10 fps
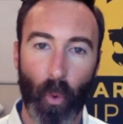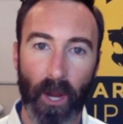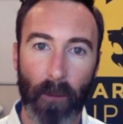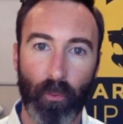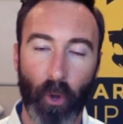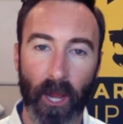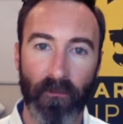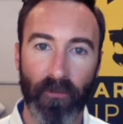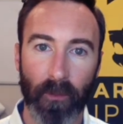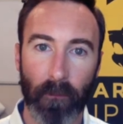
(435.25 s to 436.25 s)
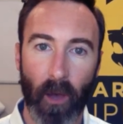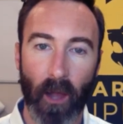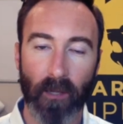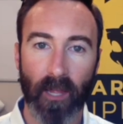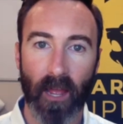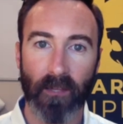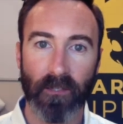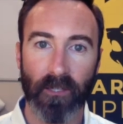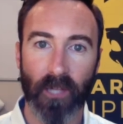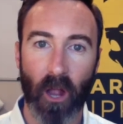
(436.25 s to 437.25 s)
quick break from the
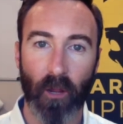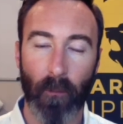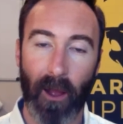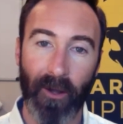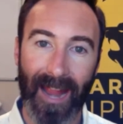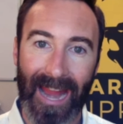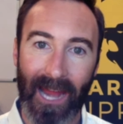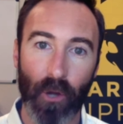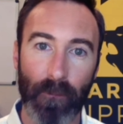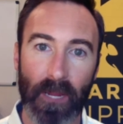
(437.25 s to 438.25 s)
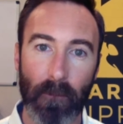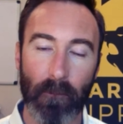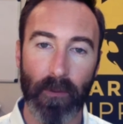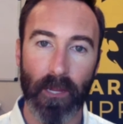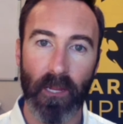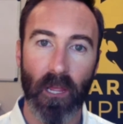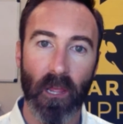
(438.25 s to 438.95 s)
podcast to talk about Airbnb.